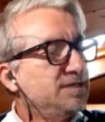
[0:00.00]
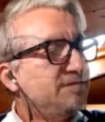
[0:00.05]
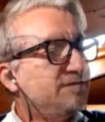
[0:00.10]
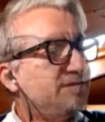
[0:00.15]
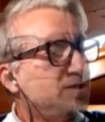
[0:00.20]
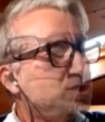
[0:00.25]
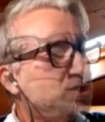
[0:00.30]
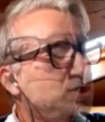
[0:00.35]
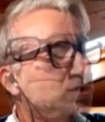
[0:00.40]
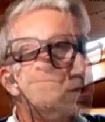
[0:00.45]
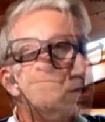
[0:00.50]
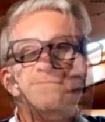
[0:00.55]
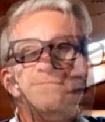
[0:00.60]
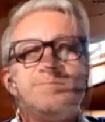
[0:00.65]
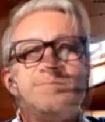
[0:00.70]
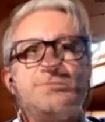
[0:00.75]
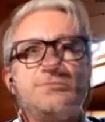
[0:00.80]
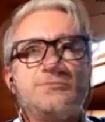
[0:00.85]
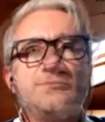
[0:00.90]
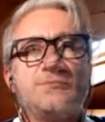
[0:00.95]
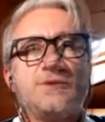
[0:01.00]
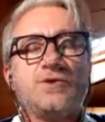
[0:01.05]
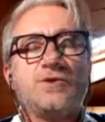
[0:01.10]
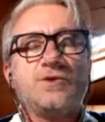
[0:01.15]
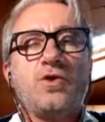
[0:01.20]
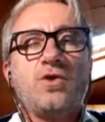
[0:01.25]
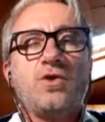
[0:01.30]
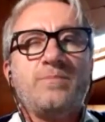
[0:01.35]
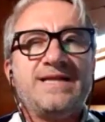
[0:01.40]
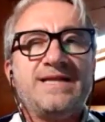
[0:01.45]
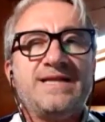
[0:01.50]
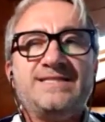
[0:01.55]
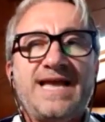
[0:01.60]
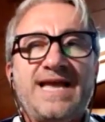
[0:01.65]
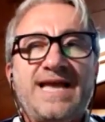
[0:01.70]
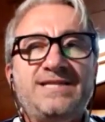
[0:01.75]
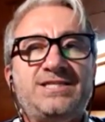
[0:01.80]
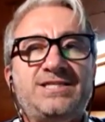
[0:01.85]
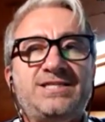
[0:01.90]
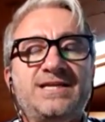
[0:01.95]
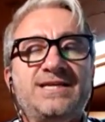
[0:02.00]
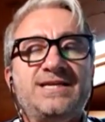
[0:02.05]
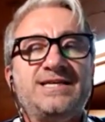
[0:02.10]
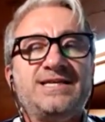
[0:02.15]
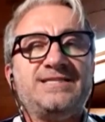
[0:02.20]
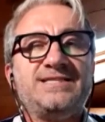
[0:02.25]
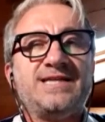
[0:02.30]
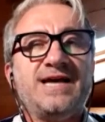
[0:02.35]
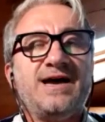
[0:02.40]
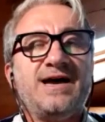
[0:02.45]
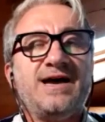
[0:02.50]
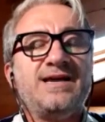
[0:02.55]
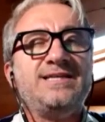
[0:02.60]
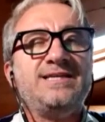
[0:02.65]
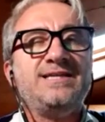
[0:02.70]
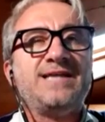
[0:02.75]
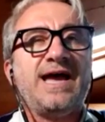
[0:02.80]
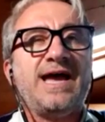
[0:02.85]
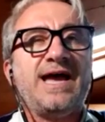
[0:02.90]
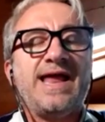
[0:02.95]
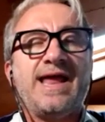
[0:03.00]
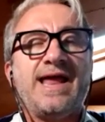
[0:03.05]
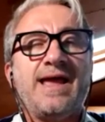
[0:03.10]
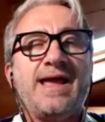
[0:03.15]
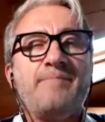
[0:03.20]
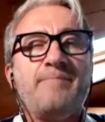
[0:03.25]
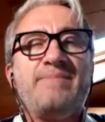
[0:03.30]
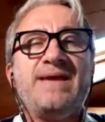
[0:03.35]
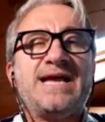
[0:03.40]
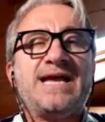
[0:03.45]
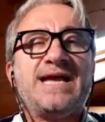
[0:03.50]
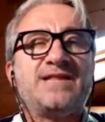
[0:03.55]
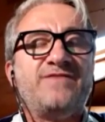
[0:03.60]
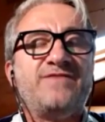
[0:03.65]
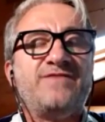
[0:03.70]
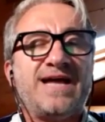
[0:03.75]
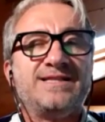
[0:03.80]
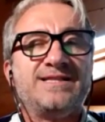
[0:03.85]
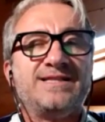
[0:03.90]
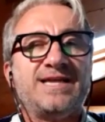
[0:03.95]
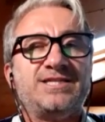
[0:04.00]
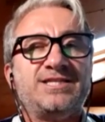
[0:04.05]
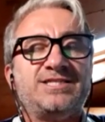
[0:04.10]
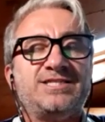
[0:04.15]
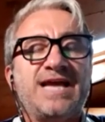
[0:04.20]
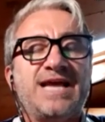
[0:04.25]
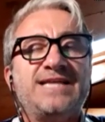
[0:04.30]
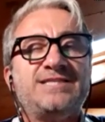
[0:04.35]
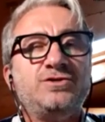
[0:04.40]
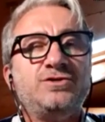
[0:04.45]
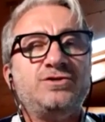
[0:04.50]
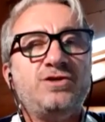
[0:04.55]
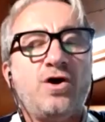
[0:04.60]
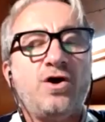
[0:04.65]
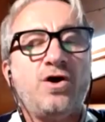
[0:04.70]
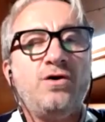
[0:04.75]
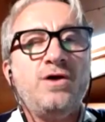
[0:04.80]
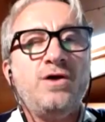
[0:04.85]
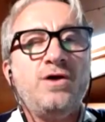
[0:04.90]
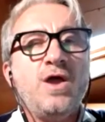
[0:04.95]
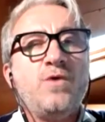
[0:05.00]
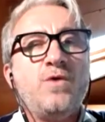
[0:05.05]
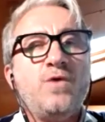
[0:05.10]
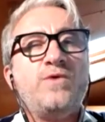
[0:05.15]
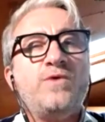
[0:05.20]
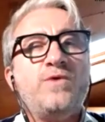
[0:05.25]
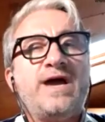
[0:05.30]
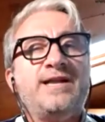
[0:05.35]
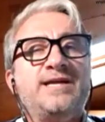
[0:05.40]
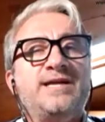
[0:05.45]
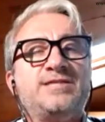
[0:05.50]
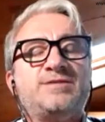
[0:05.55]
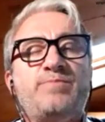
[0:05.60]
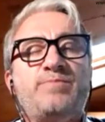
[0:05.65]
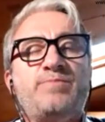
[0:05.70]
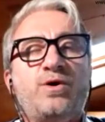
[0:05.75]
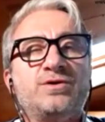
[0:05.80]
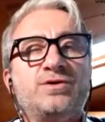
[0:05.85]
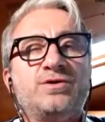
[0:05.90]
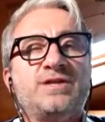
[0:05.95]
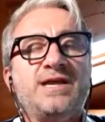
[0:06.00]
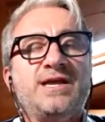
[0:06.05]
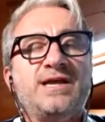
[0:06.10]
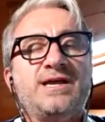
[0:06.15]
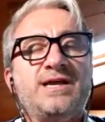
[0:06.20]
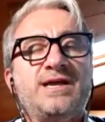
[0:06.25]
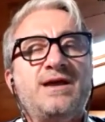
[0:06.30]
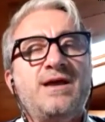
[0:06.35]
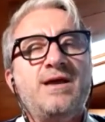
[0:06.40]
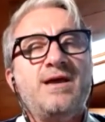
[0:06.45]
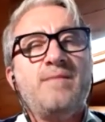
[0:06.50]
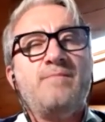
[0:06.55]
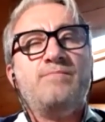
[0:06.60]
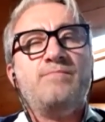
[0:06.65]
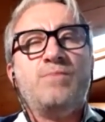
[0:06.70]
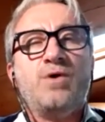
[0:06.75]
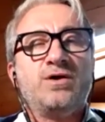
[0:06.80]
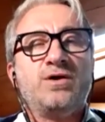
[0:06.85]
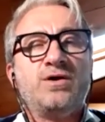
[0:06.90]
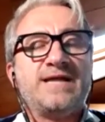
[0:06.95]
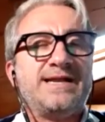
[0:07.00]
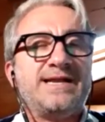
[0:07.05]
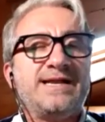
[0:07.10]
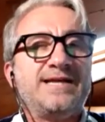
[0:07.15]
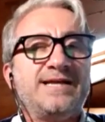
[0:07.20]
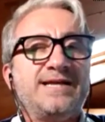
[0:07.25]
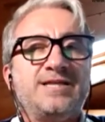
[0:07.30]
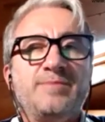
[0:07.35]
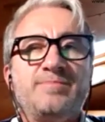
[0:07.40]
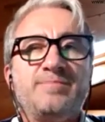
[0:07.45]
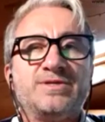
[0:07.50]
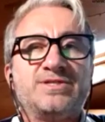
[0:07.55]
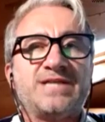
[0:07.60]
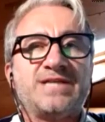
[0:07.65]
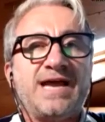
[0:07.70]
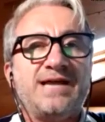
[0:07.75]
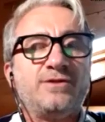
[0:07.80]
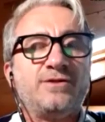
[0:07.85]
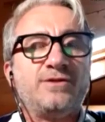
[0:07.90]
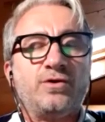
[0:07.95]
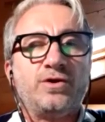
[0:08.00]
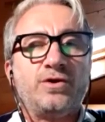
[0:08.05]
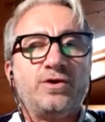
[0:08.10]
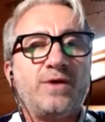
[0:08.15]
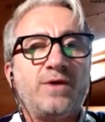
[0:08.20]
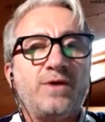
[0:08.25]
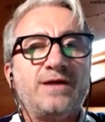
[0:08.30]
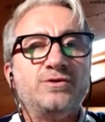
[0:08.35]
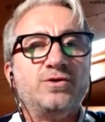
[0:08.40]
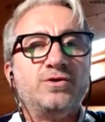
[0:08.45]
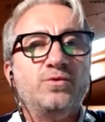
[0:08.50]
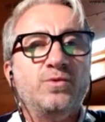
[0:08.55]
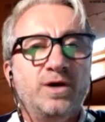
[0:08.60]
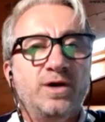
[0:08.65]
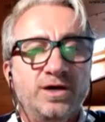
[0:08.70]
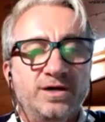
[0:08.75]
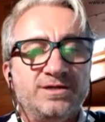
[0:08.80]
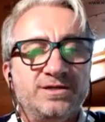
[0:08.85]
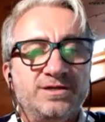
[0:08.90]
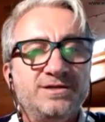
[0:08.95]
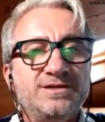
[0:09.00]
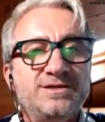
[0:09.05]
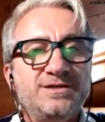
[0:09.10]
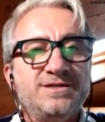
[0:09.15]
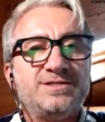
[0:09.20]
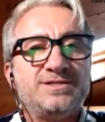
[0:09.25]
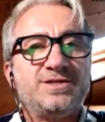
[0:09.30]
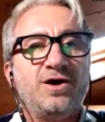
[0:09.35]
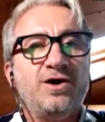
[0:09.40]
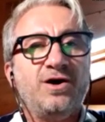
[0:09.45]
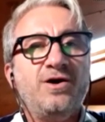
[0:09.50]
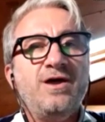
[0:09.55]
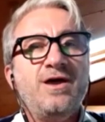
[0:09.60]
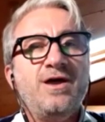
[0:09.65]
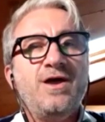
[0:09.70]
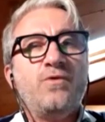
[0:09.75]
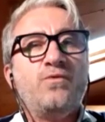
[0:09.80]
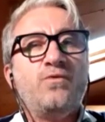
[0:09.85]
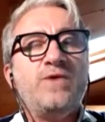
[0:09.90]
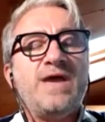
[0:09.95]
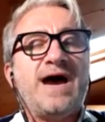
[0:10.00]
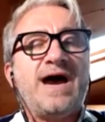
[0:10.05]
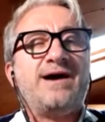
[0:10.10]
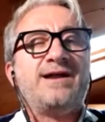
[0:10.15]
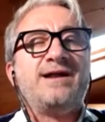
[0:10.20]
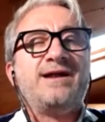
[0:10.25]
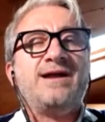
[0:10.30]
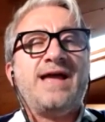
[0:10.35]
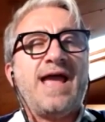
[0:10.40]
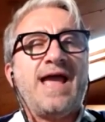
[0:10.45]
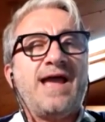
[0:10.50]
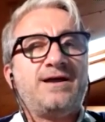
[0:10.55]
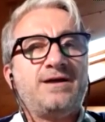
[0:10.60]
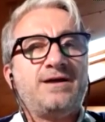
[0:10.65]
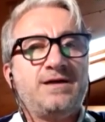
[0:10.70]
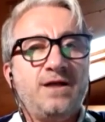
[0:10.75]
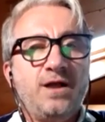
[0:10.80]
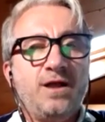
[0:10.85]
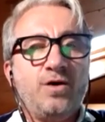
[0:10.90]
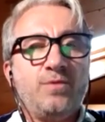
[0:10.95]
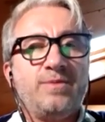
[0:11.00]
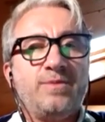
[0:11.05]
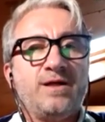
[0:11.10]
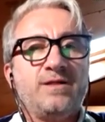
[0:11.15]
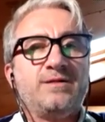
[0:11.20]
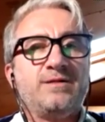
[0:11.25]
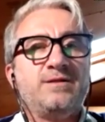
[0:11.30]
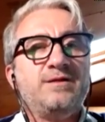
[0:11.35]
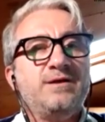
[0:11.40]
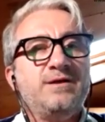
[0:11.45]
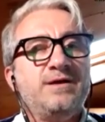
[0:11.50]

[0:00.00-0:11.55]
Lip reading: for sure, globalization is a big advantage. As you know, we are exporting more than 90% all around the world. So we are a global